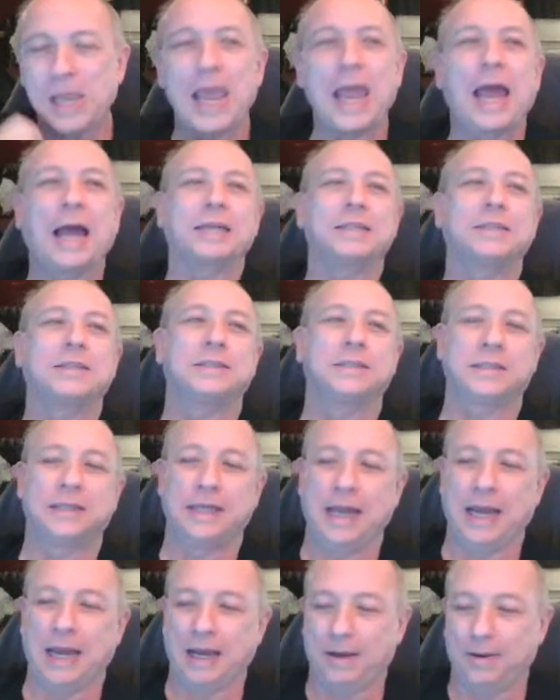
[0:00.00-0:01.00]
yes,
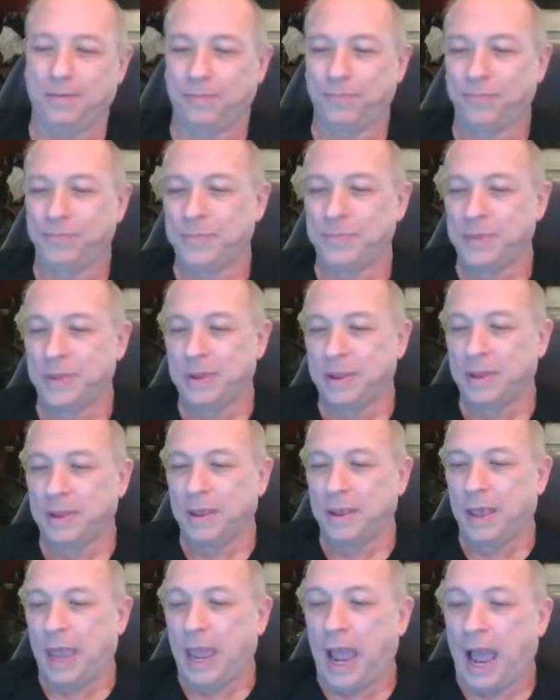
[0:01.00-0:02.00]
yeah.
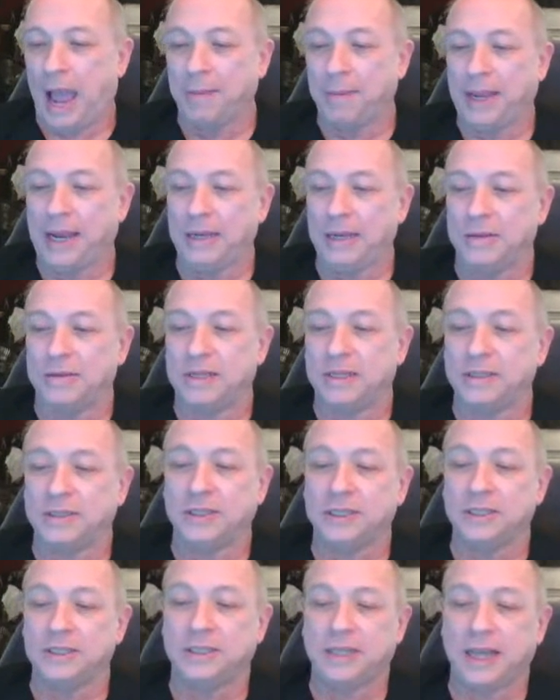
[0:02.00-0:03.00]
I mean, this
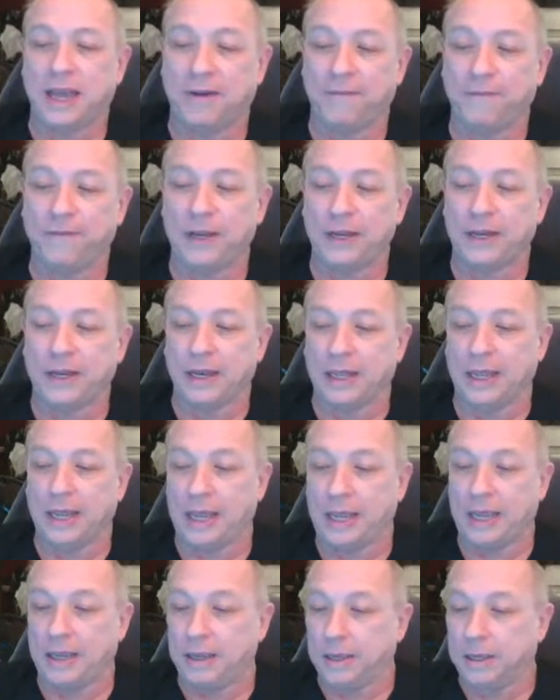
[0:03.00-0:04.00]
is
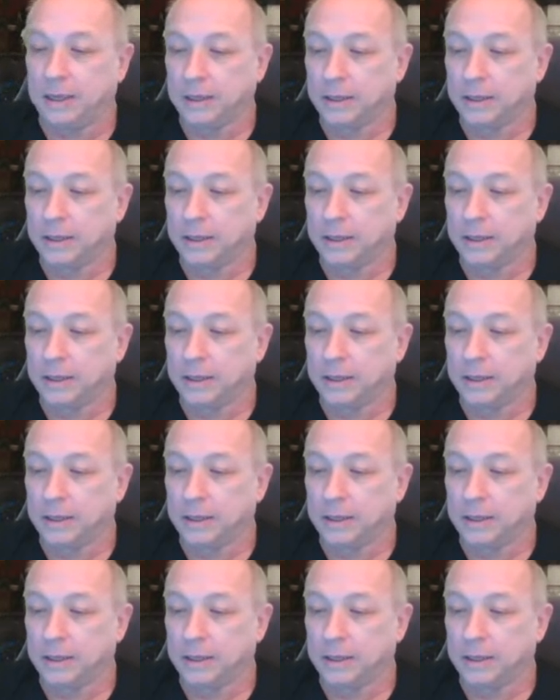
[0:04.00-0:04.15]
definitely